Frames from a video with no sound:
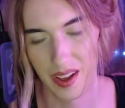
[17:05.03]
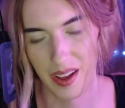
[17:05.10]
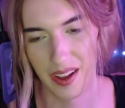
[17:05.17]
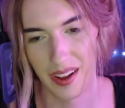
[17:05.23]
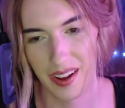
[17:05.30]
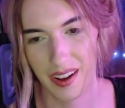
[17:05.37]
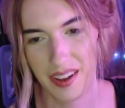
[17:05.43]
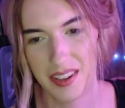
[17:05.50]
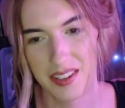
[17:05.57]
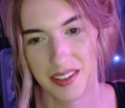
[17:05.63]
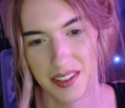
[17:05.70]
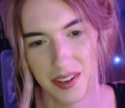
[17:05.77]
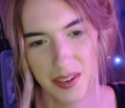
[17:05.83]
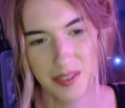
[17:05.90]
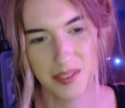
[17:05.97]
I
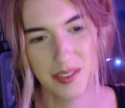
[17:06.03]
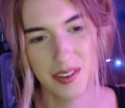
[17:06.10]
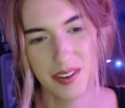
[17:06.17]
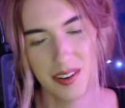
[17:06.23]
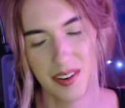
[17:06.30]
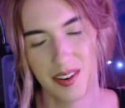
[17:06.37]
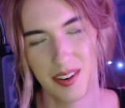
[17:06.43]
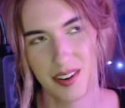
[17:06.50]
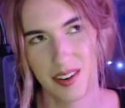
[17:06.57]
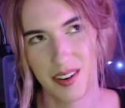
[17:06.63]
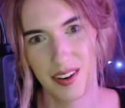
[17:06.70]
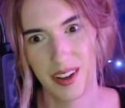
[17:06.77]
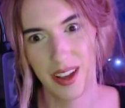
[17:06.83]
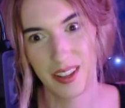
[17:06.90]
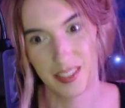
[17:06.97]
don't.
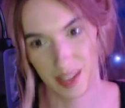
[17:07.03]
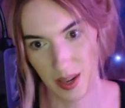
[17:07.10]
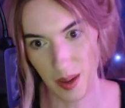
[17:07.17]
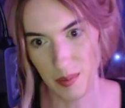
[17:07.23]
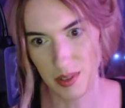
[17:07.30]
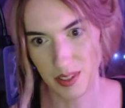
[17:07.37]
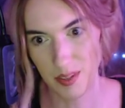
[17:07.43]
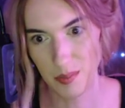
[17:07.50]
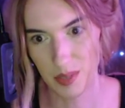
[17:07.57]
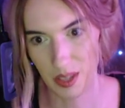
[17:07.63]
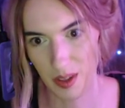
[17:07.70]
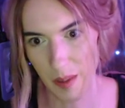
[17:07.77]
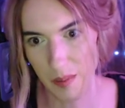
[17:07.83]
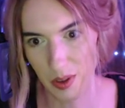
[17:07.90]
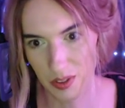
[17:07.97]
It seems
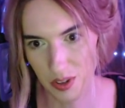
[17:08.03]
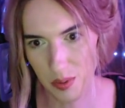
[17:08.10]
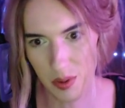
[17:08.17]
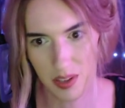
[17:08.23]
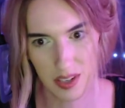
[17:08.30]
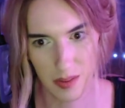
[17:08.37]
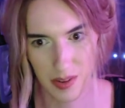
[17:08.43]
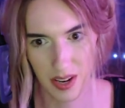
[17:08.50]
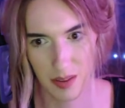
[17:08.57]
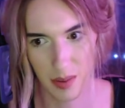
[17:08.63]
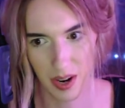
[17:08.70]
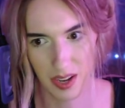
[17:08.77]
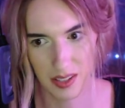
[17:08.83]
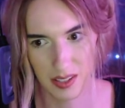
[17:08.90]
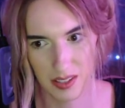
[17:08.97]
I'm like super intimidated by
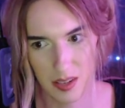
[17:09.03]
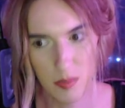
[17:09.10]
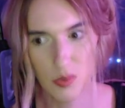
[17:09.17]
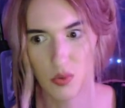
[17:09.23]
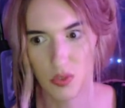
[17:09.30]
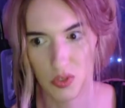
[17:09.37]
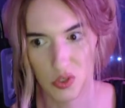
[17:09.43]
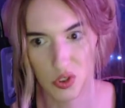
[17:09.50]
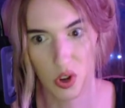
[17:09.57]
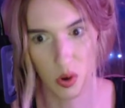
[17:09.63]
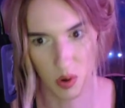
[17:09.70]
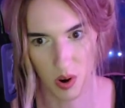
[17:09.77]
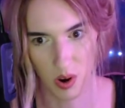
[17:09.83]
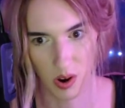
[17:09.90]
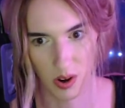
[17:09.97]
it because it seems so
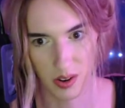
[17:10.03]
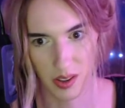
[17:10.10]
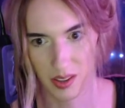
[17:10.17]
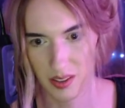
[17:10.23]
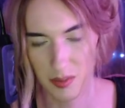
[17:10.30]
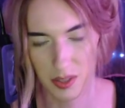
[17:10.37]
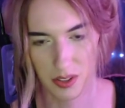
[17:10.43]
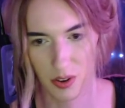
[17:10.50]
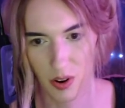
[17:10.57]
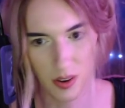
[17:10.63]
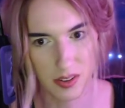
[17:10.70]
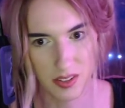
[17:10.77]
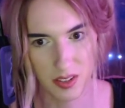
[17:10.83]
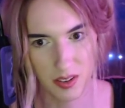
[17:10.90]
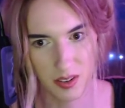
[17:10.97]
hard. Like it seems like the
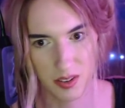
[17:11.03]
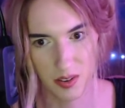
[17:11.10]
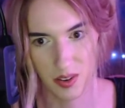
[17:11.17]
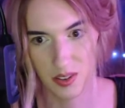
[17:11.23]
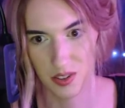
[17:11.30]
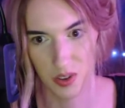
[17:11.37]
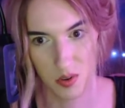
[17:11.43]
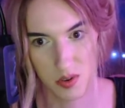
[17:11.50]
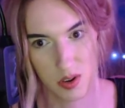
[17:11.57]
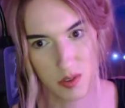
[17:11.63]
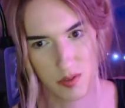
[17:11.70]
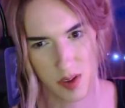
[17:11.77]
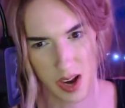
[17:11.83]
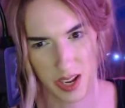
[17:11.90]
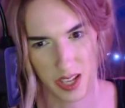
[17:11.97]
hardest thing you could do. It's so
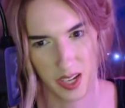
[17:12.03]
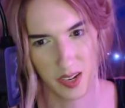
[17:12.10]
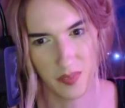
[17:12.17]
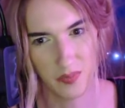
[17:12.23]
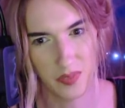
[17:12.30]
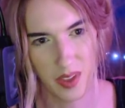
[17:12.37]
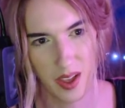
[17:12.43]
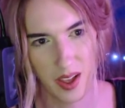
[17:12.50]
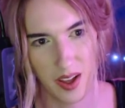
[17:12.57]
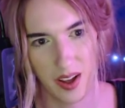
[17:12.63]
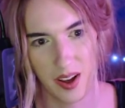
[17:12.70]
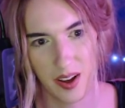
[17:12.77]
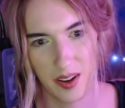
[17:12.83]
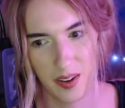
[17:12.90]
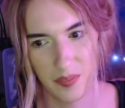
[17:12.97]
nerve-wracking.
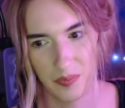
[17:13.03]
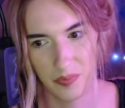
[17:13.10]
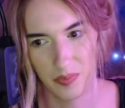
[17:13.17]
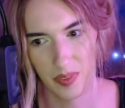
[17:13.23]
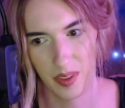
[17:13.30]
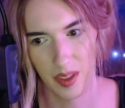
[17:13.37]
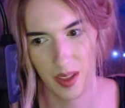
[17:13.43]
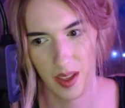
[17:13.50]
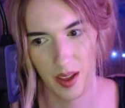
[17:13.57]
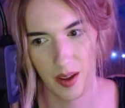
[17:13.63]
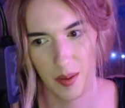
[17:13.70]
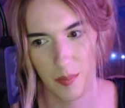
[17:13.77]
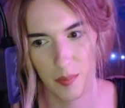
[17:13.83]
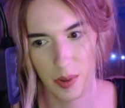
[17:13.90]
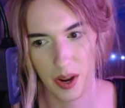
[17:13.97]

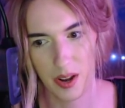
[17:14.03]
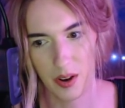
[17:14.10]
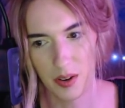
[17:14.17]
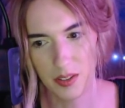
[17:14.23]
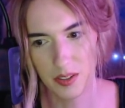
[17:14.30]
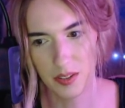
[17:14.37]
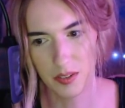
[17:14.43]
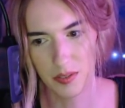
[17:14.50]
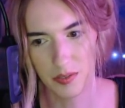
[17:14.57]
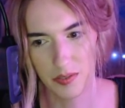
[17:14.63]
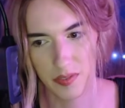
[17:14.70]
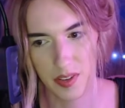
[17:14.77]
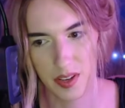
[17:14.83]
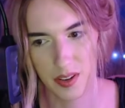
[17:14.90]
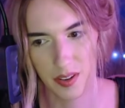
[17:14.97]
But I also
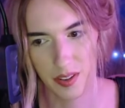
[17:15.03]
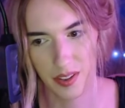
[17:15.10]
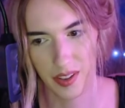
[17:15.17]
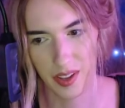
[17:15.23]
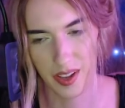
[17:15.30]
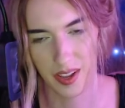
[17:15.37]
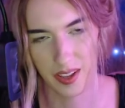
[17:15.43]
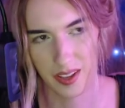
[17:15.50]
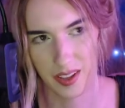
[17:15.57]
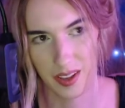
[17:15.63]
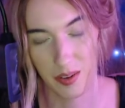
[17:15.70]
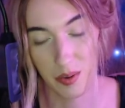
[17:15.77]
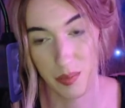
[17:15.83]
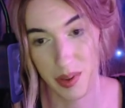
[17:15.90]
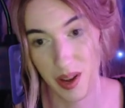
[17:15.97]
feel like it
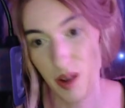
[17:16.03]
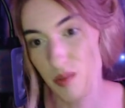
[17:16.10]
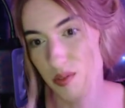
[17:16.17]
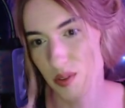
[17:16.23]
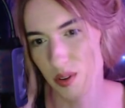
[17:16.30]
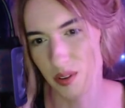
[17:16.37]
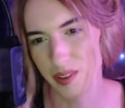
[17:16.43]
would be helpful.